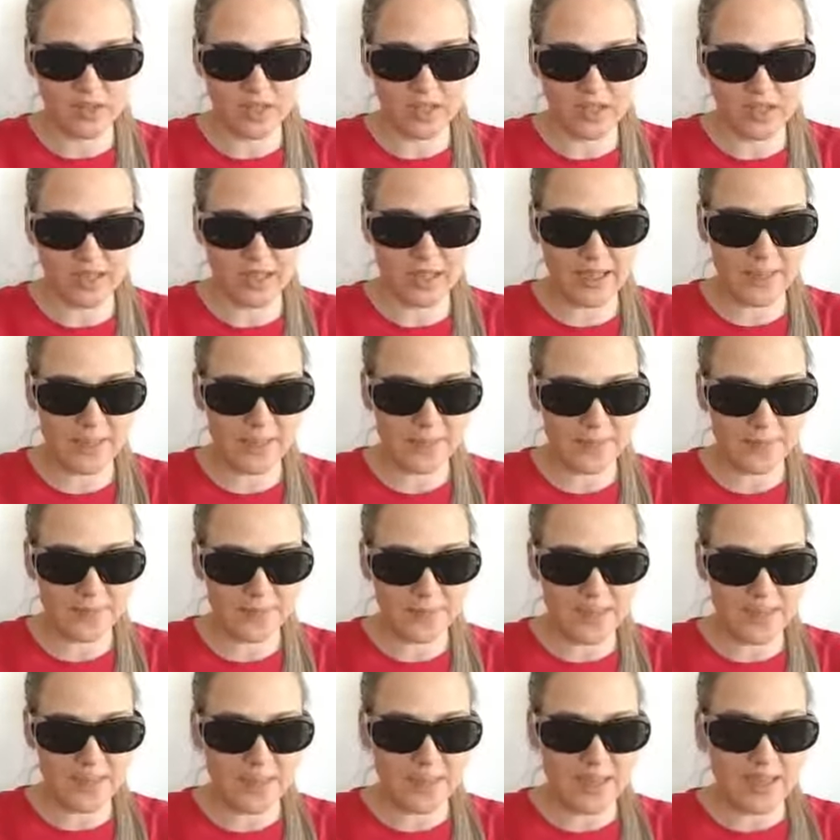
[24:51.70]
again.
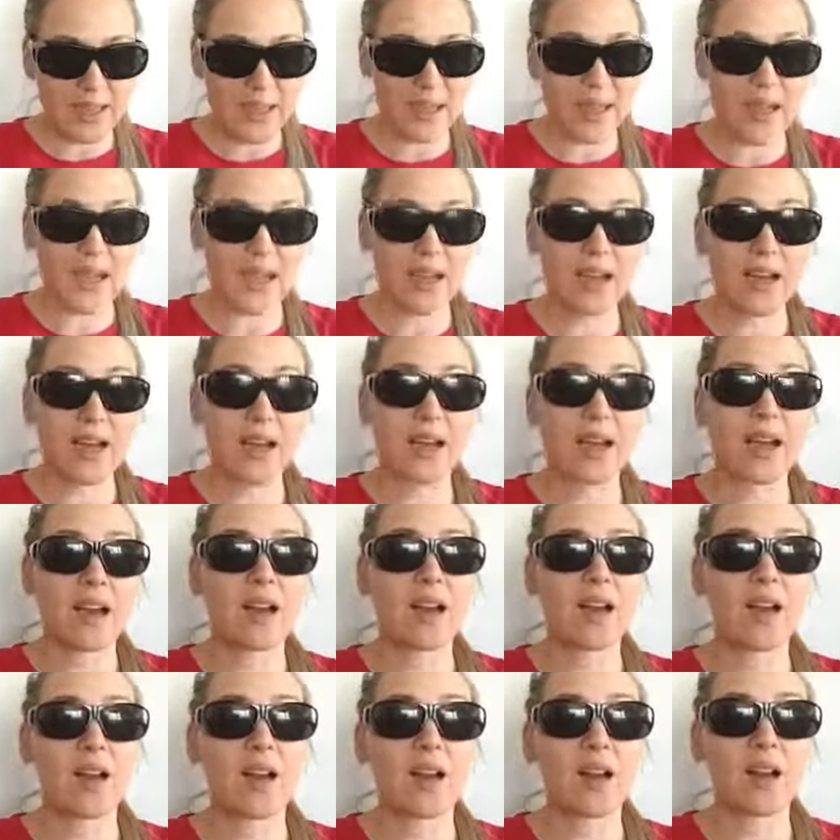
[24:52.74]
Uh,
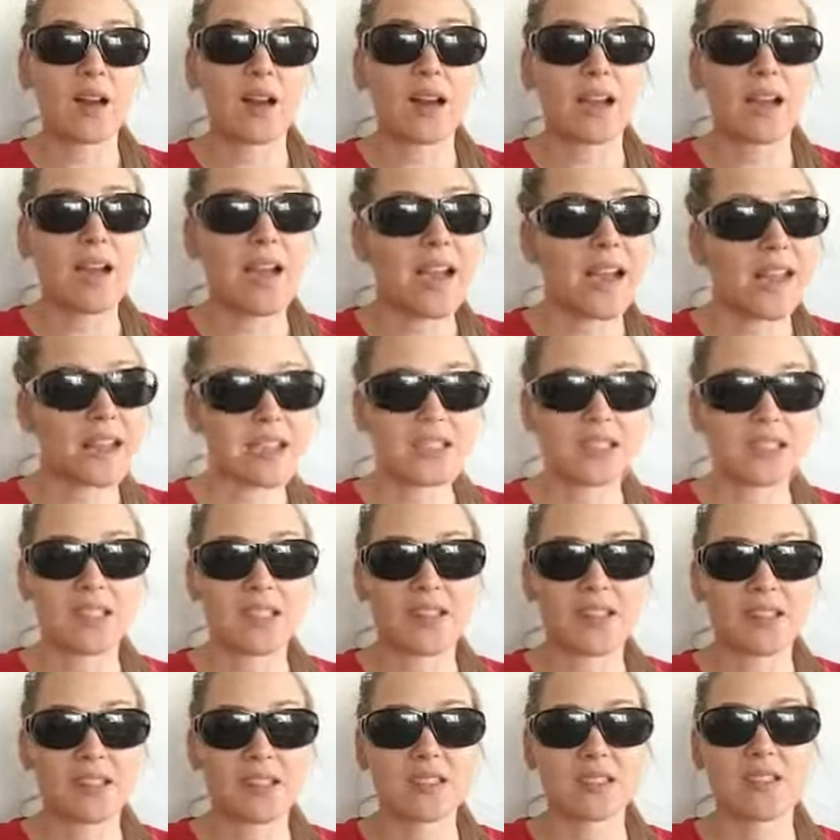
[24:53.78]

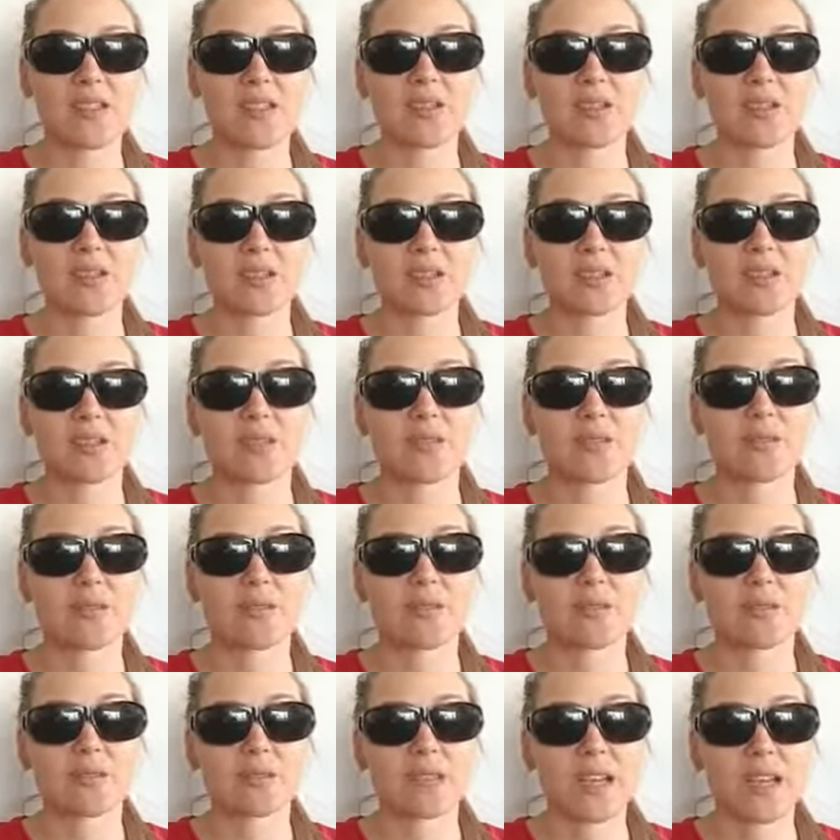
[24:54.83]
excellent service.
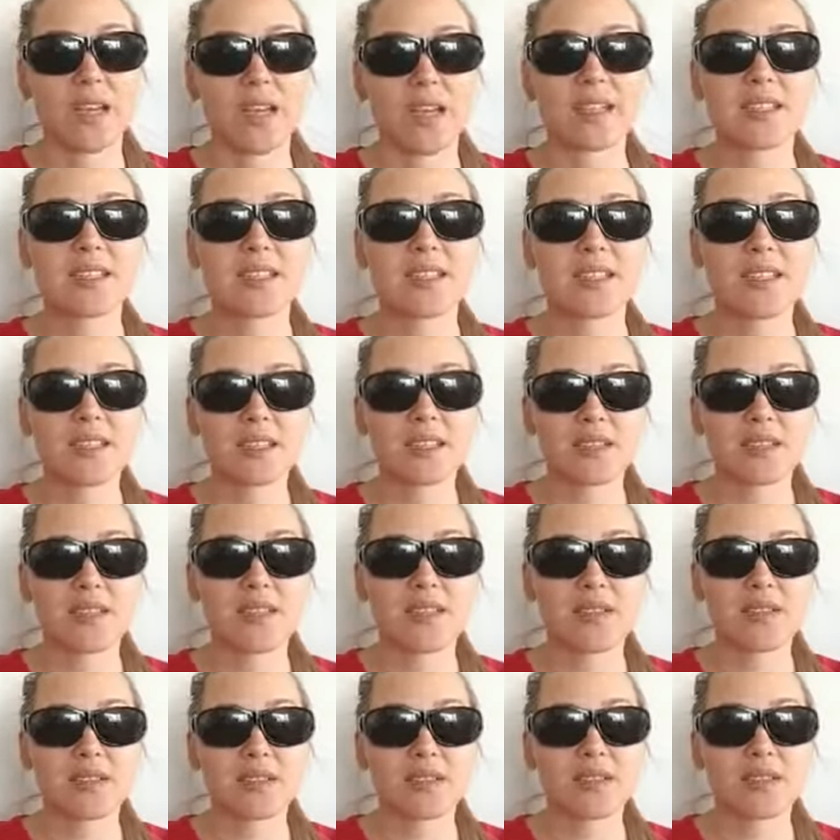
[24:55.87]
Excellent
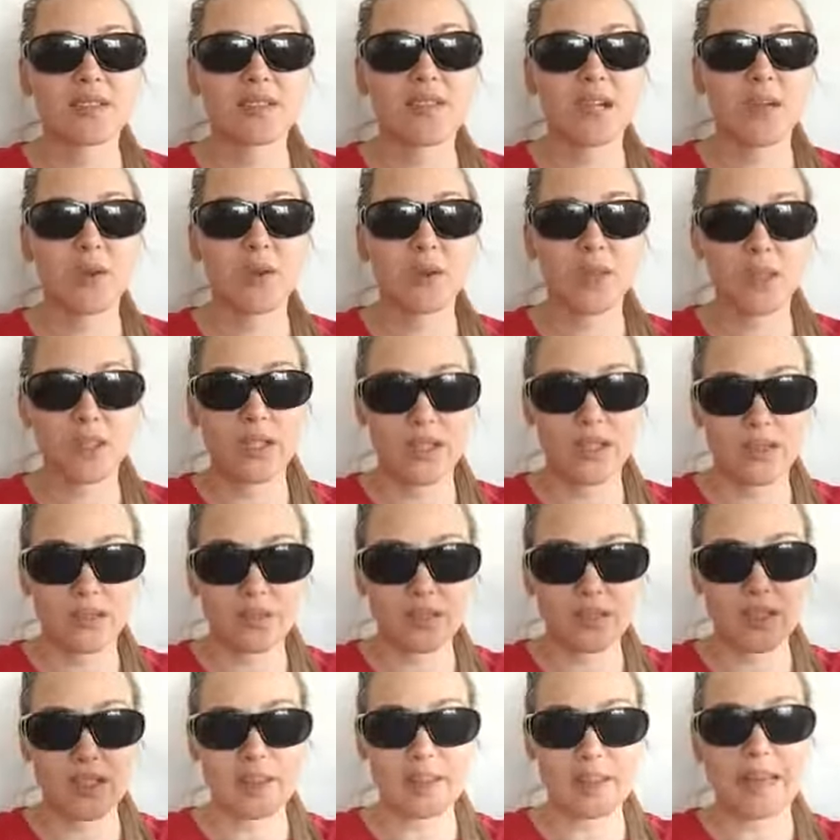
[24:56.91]
service. I will
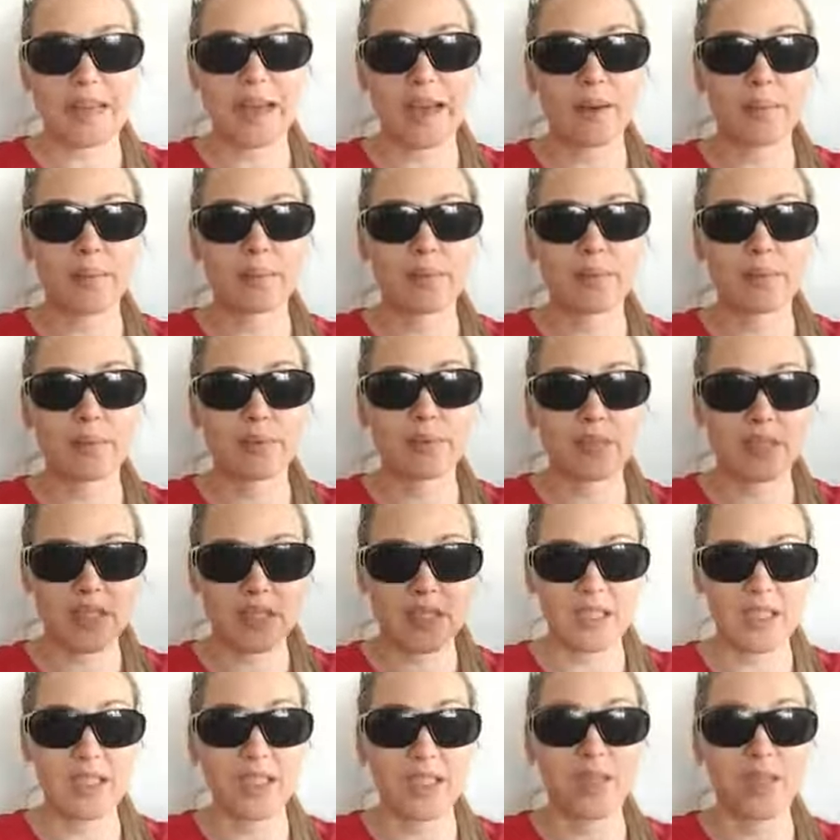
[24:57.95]
leave the lab
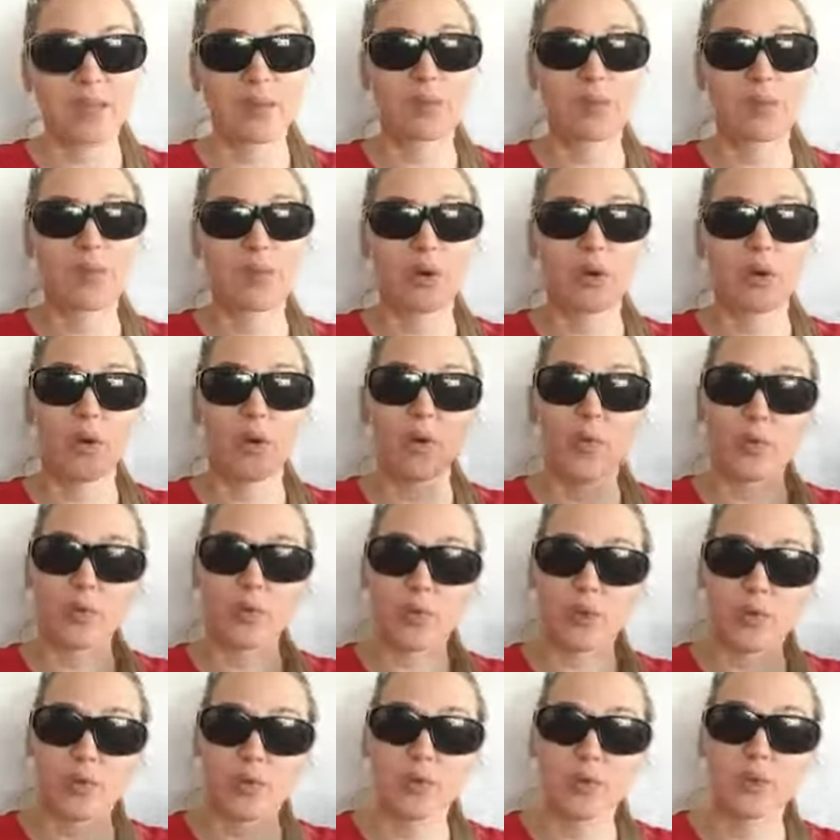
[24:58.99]
link below
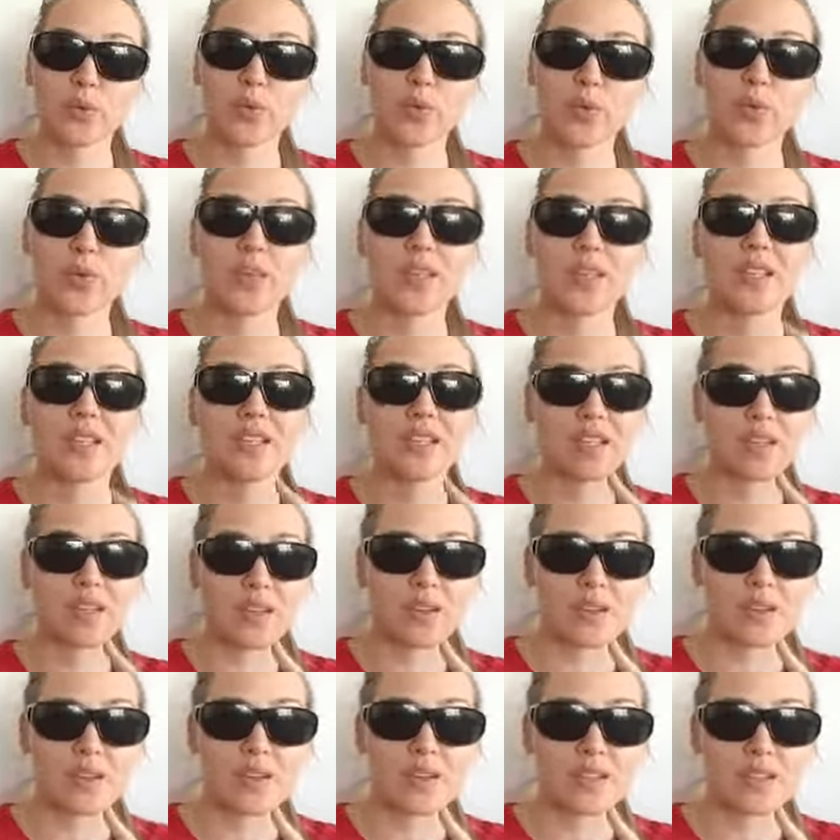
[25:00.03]
if you do need
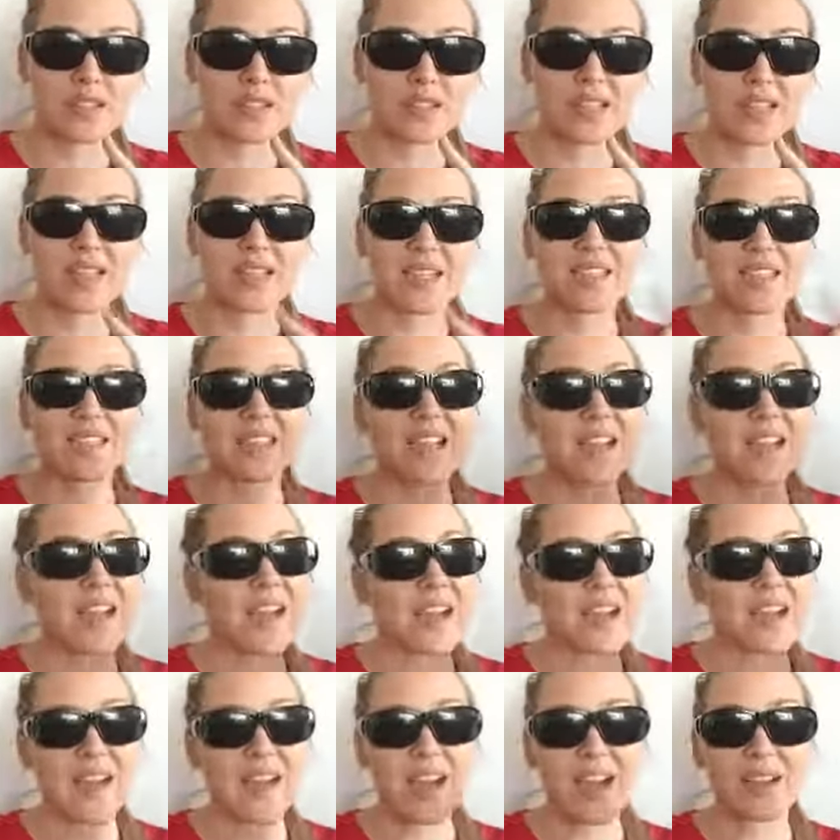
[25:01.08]
a COVID test.
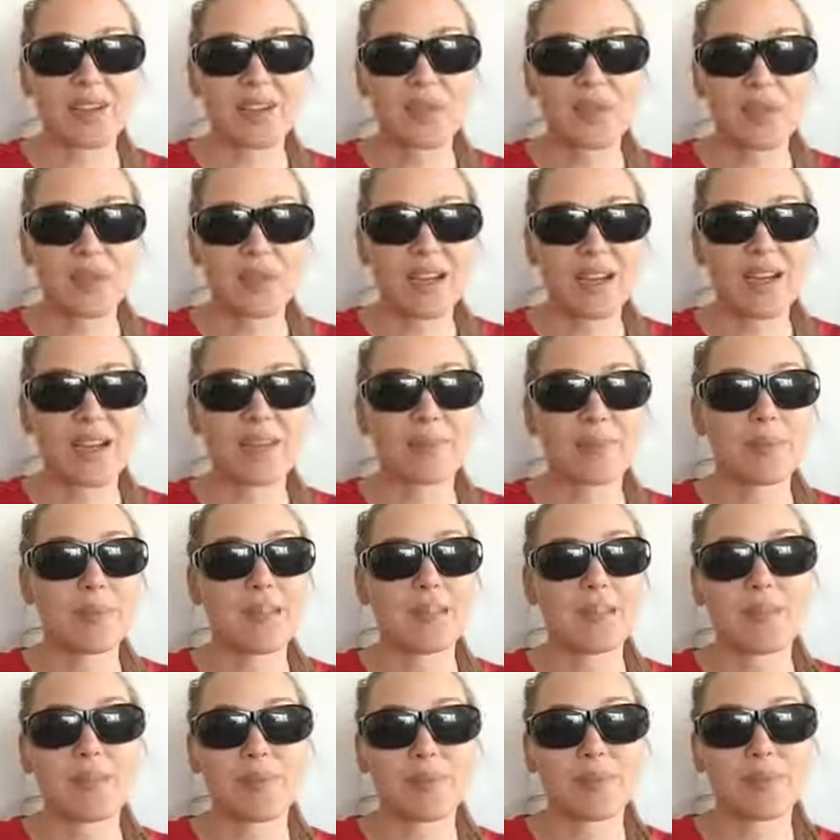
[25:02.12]
I do
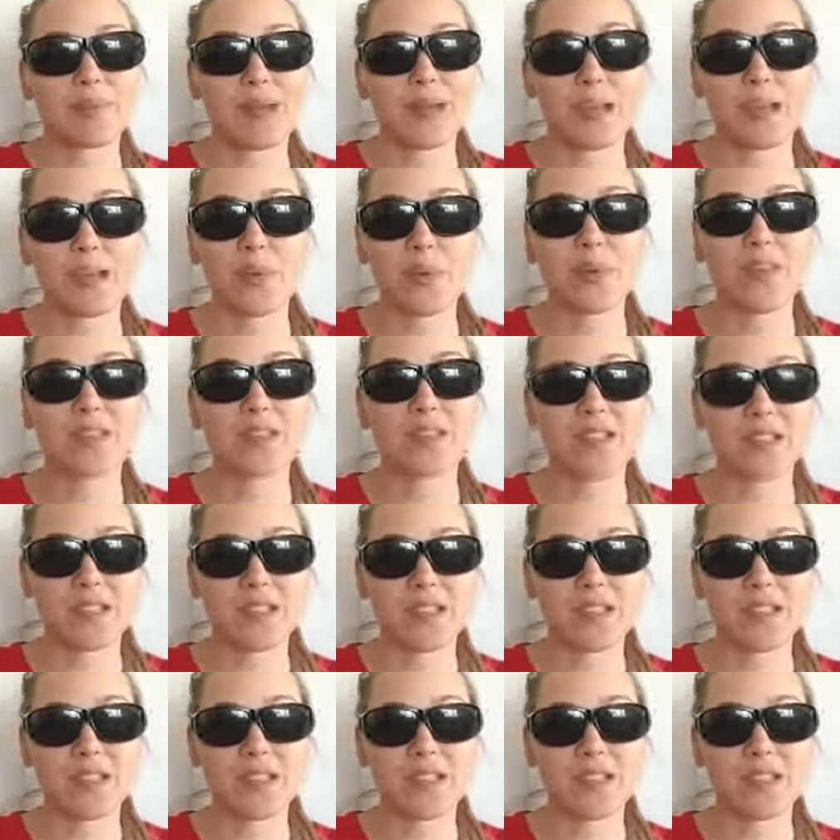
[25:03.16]
recommend them. It was